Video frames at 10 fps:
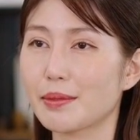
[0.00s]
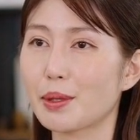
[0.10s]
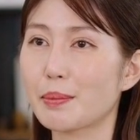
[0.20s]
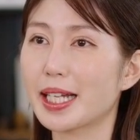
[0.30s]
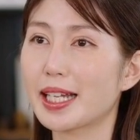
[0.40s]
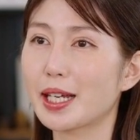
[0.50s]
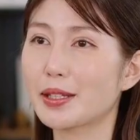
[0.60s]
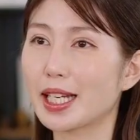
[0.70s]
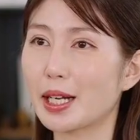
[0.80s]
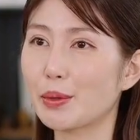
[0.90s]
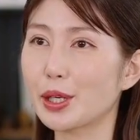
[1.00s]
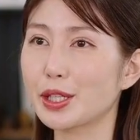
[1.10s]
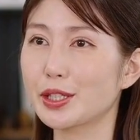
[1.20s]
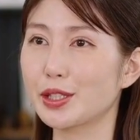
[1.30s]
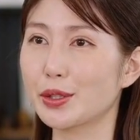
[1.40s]
For many healthcare
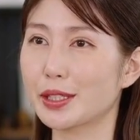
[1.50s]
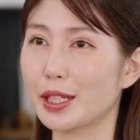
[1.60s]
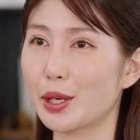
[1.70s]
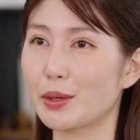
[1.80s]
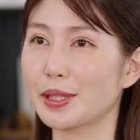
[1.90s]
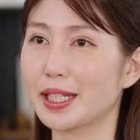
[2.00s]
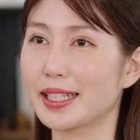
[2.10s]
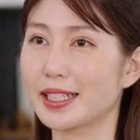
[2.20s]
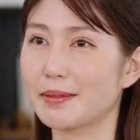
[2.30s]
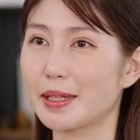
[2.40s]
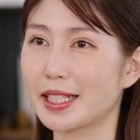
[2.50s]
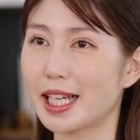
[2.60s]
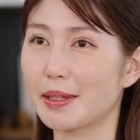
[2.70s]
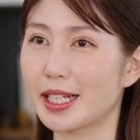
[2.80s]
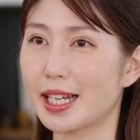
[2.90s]
workers during the COVID-19
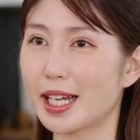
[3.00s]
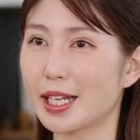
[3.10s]
pandemic,